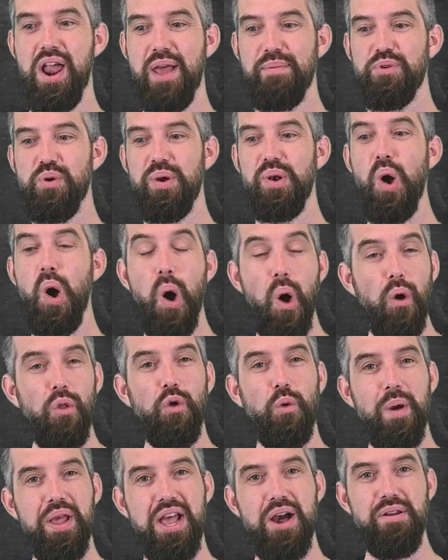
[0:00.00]
I'm going all the
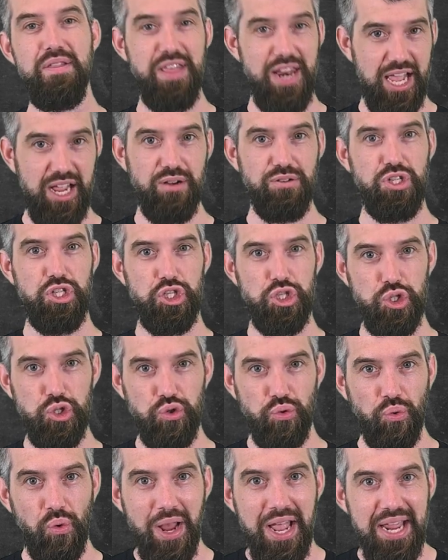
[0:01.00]
way out, and then I go
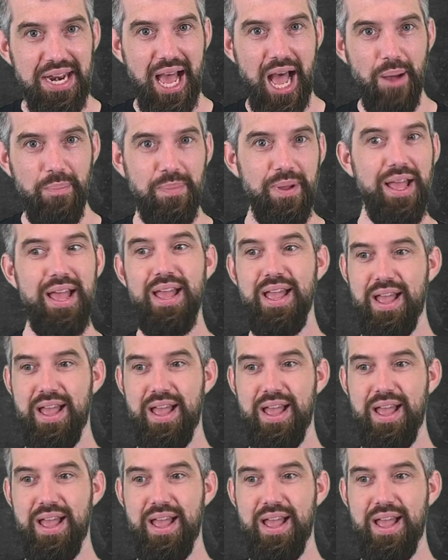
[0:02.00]
straight up,